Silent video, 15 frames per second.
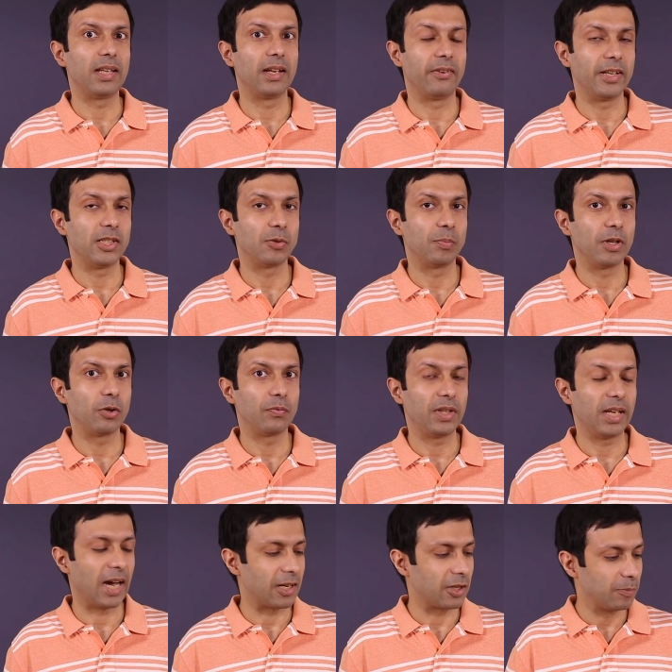the arrangement of
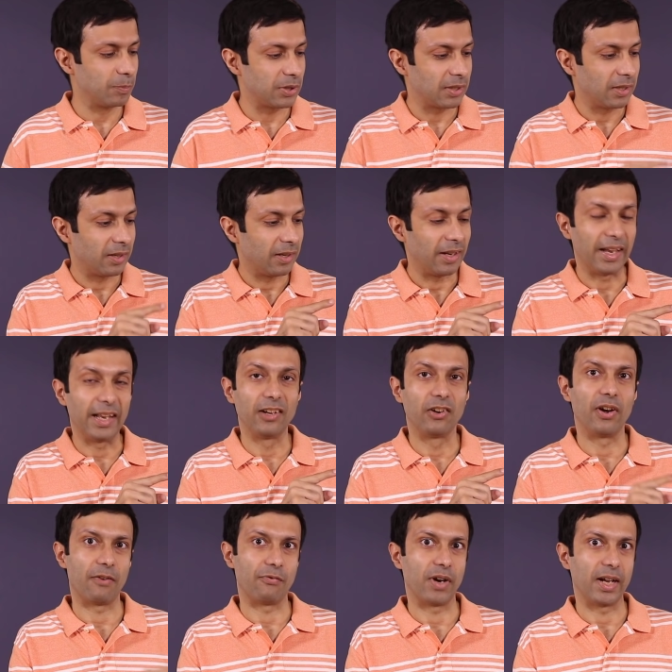the atoms in
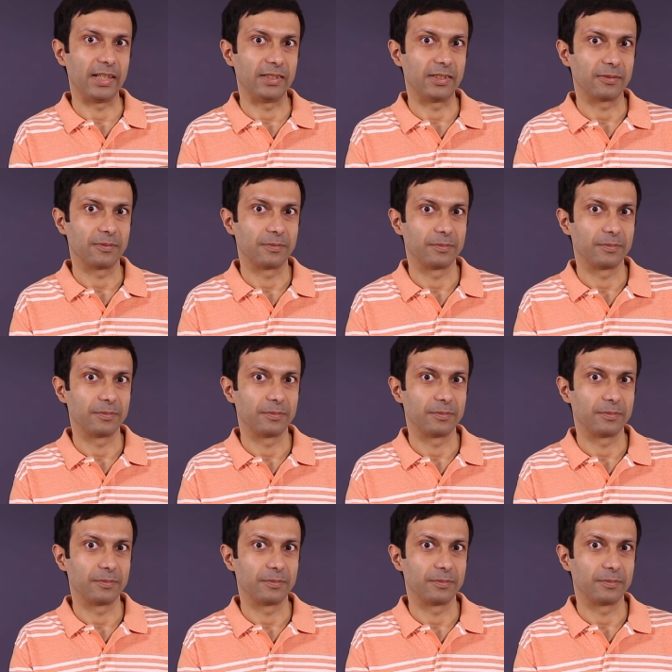graphite.